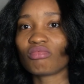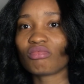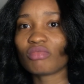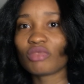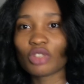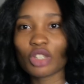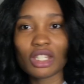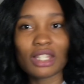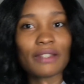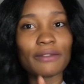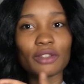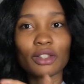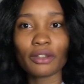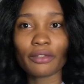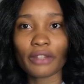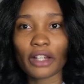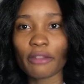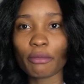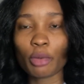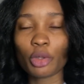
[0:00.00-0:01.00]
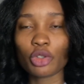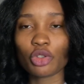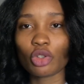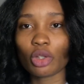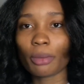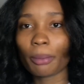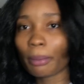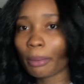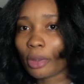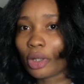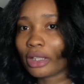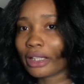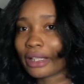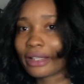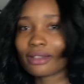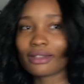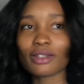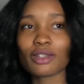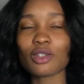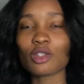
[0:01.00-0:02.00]
Just even a 5-point jump. But
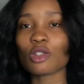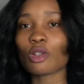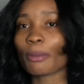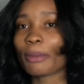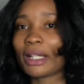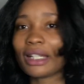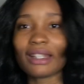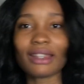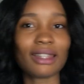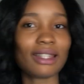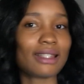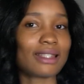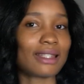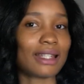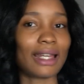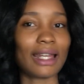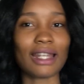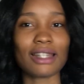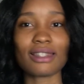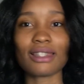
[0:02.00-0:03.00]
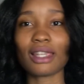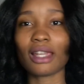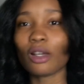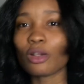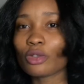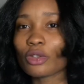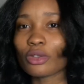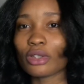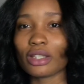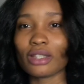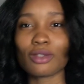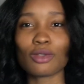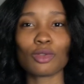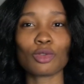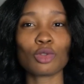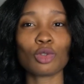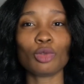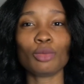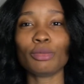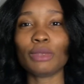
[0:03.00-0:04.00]
like, there's so many things that entail to this, so
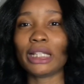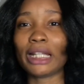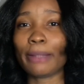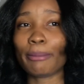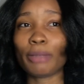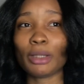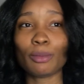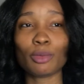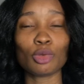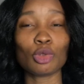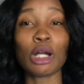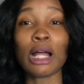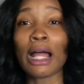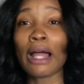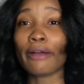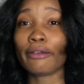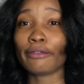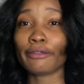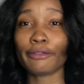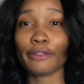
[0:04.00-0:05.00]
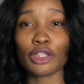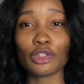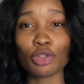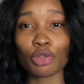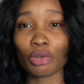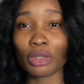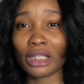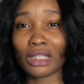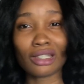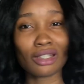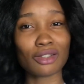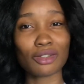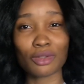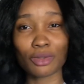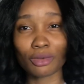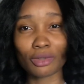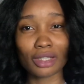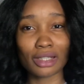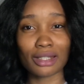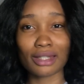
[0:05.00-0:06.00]
don't let people feed you
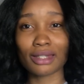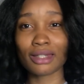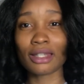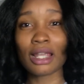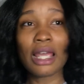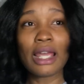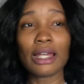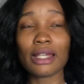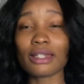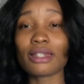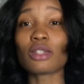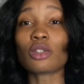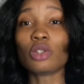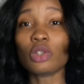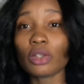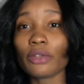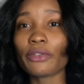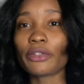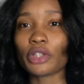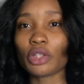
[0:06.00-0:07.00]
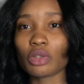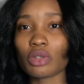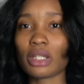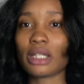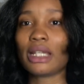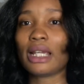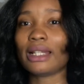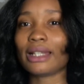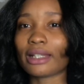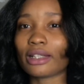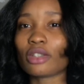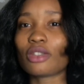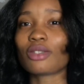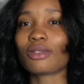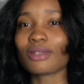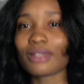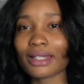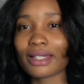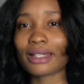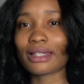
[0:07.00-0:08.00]
into this. It's good for you to get like a
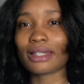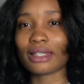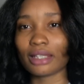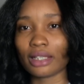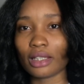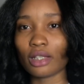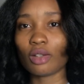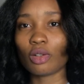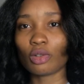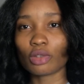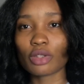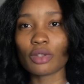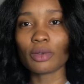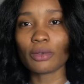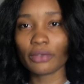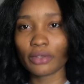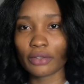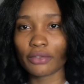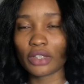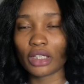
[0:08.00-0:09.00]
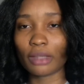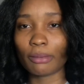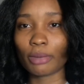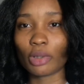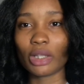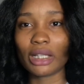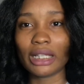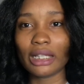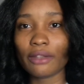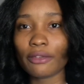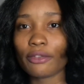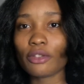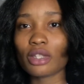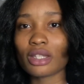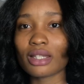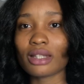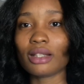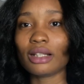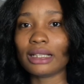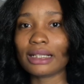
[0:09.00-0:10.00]
260 or 250, but if
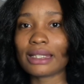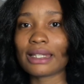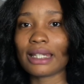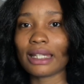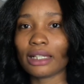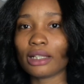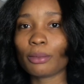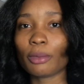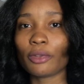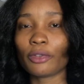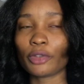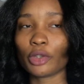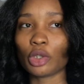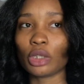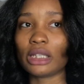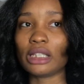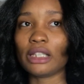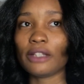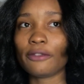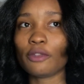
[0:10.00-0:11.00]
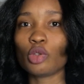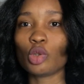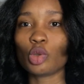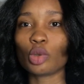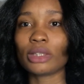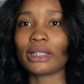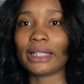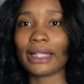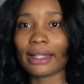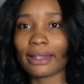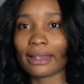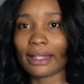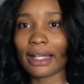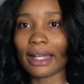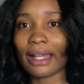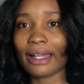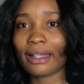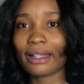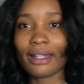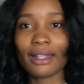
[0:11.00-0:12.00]
it's not attainable for you and if you don't get
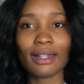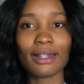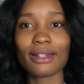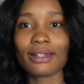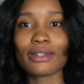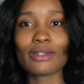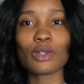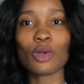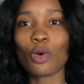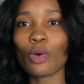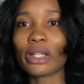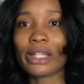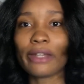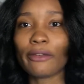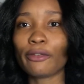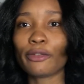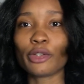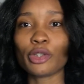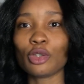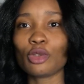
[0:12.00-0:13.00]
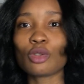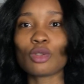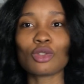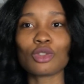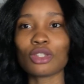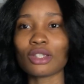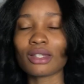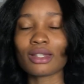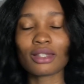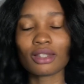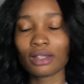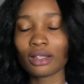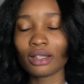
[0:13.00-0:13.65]
that, it is okay for you to just